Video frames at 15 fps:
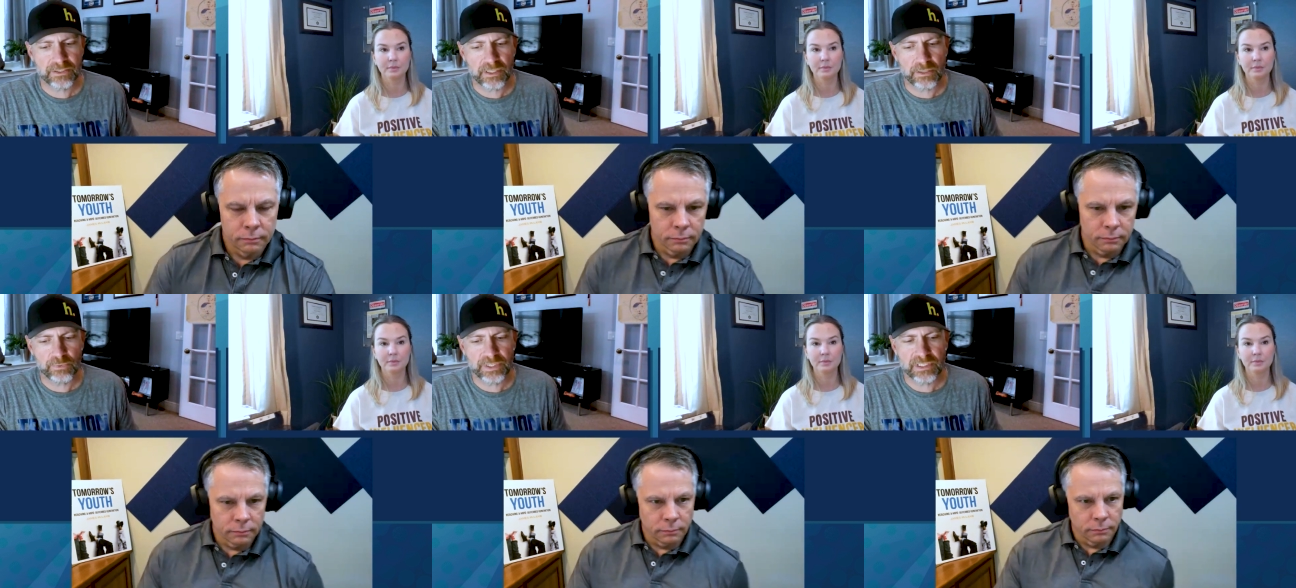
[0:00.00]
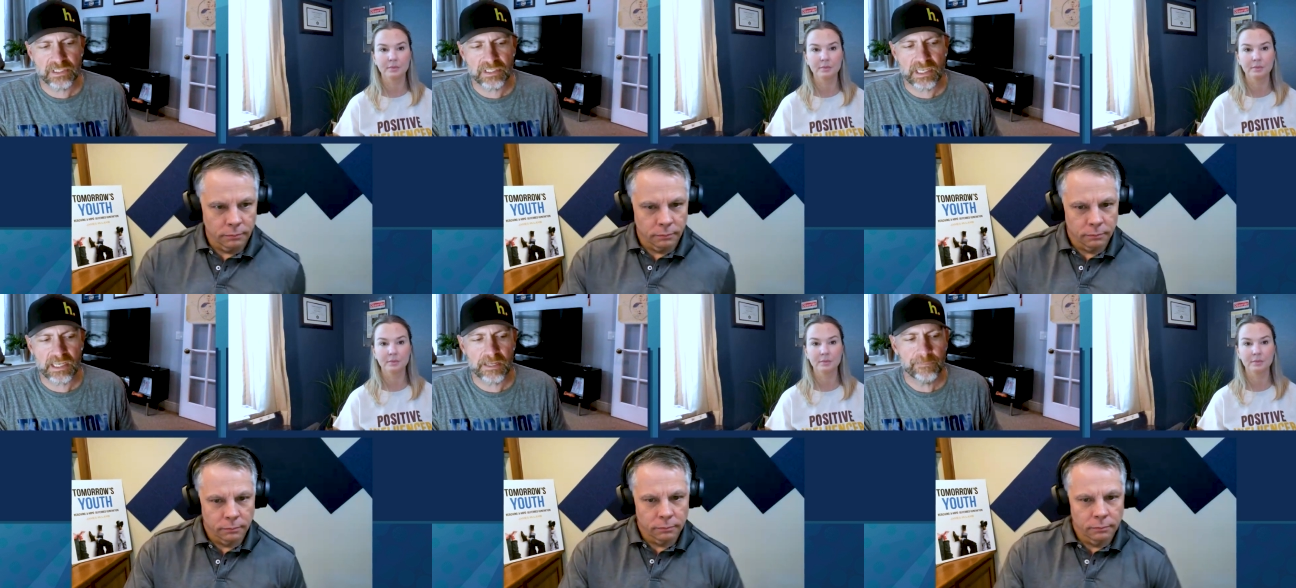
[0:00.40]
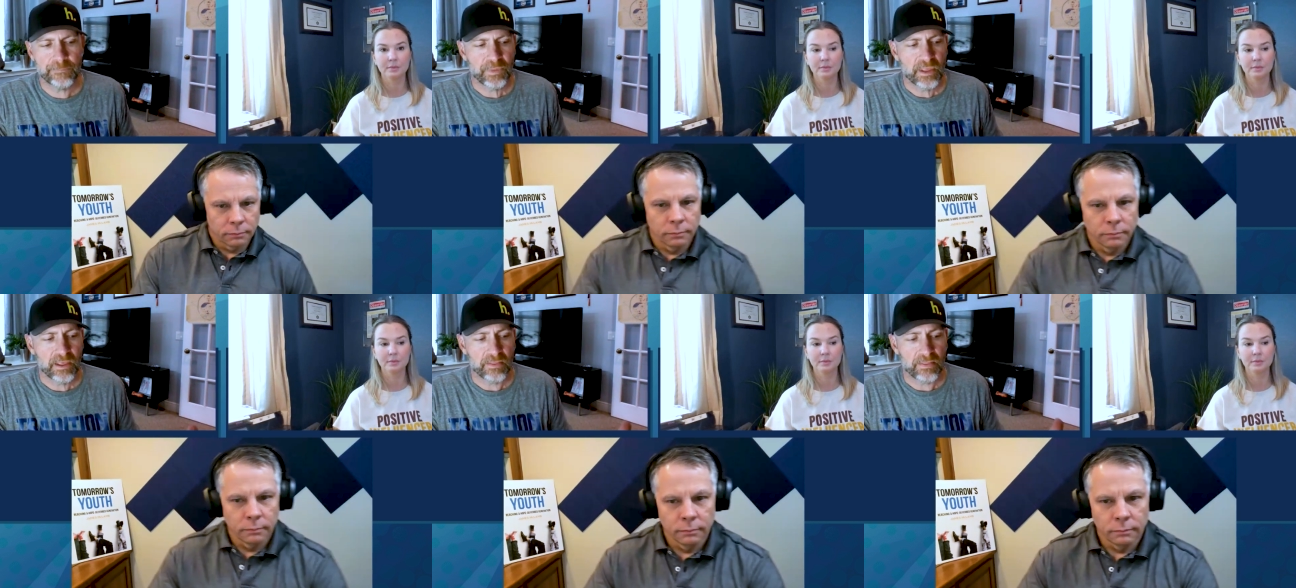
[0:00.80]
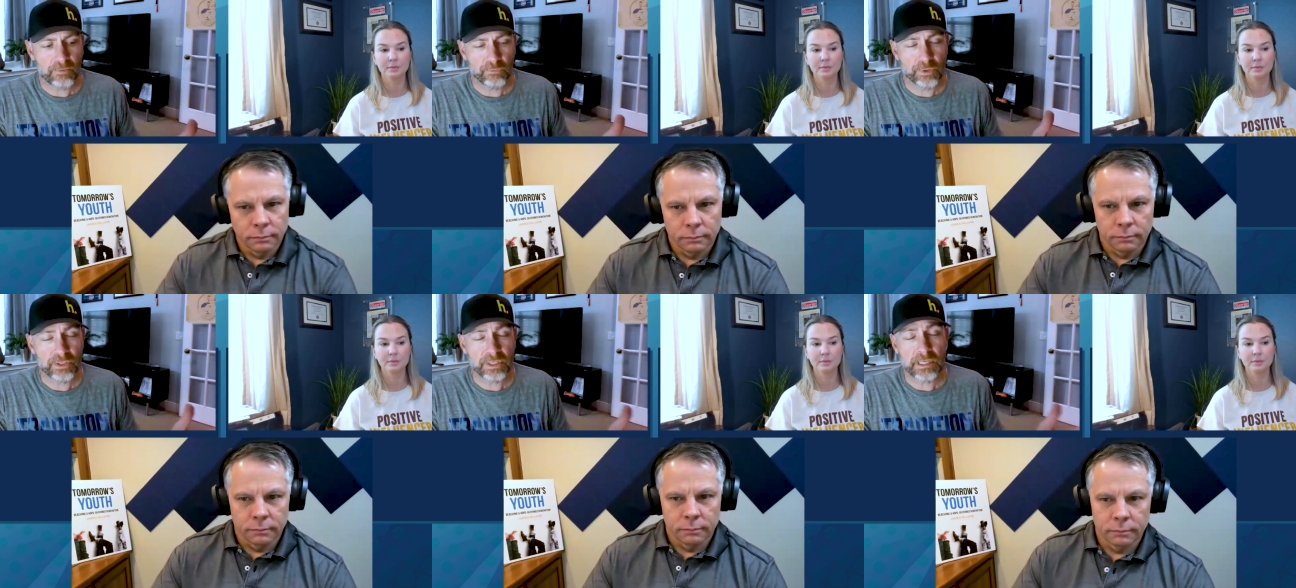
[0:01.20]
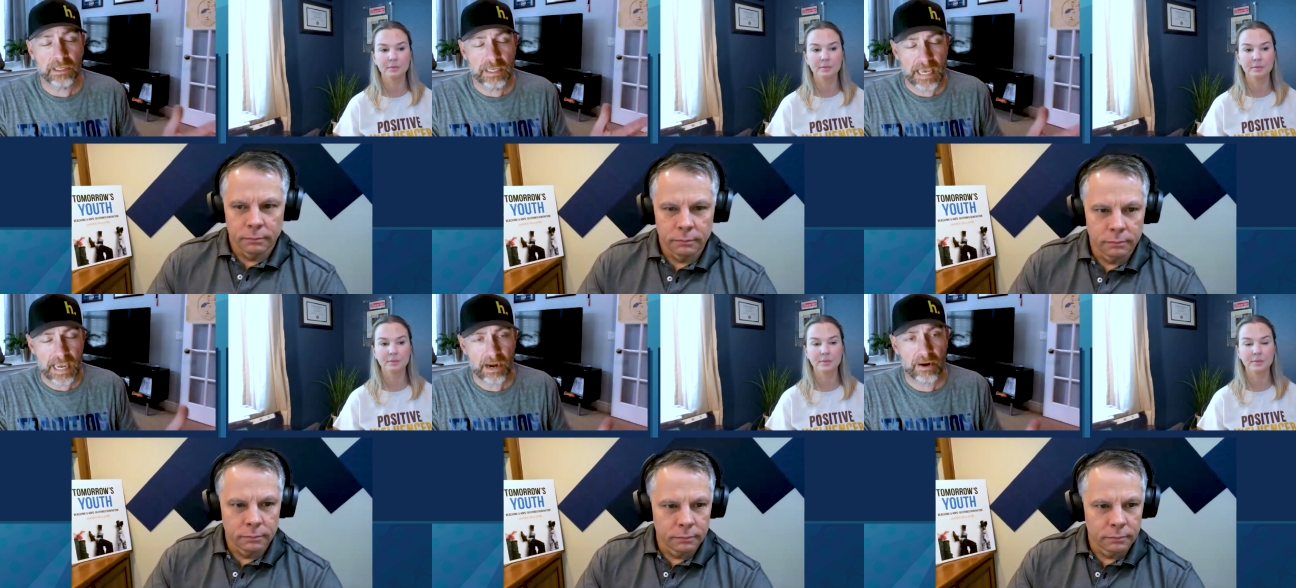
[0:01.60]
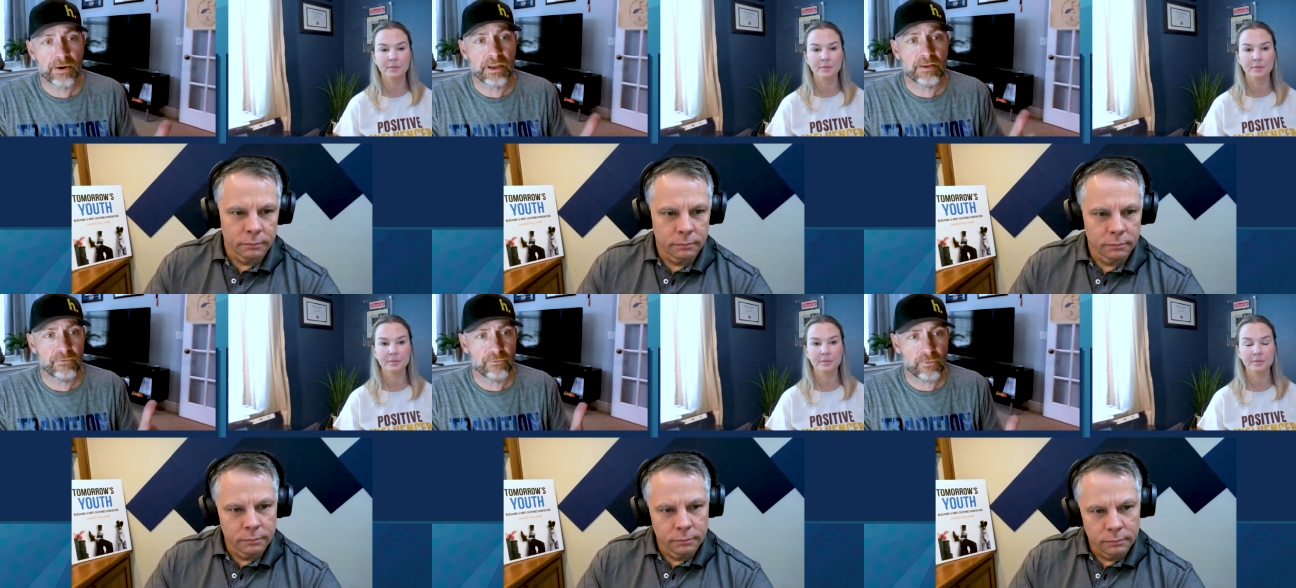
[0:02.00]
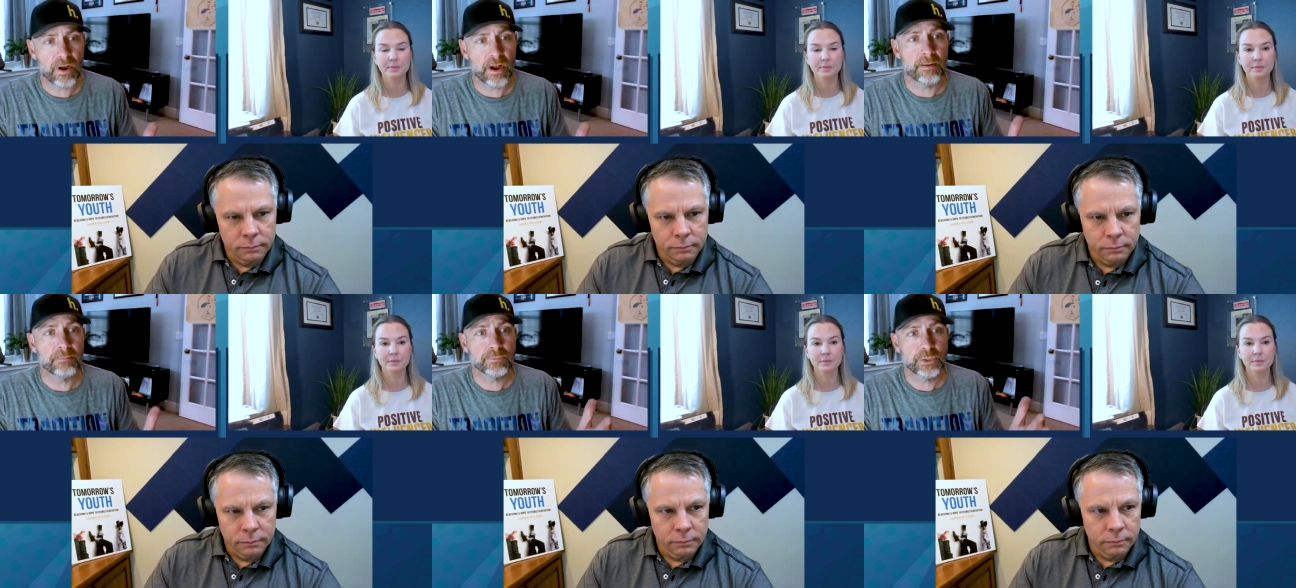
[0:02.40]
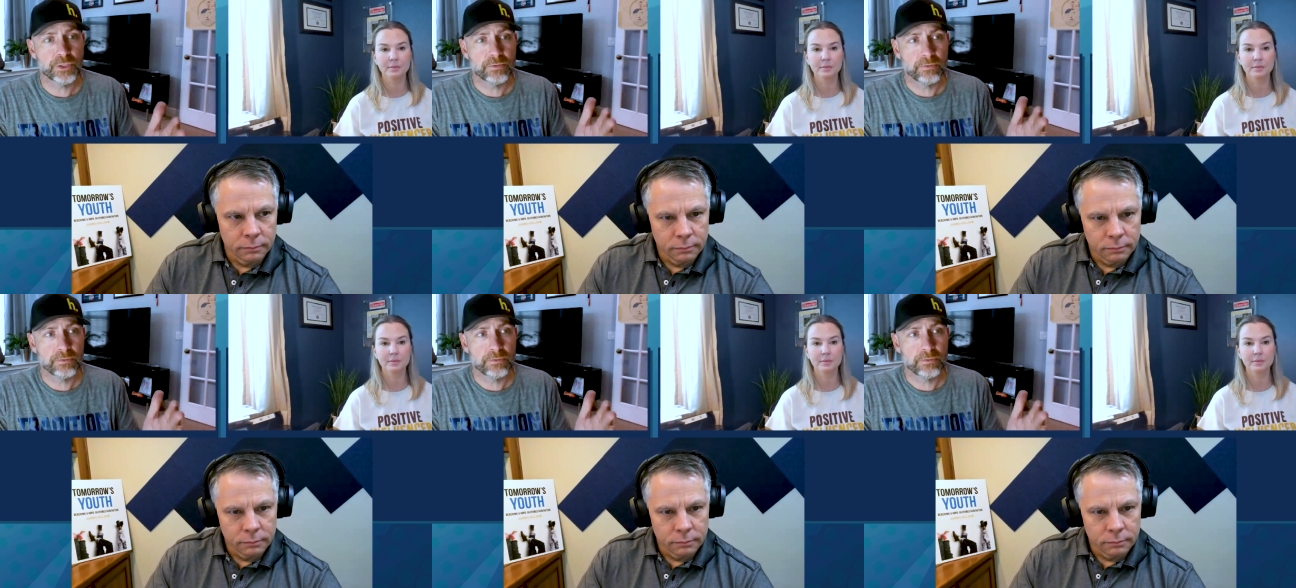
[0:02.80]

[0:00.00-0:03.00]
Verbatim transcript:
Speaker 1: that we see that really carry from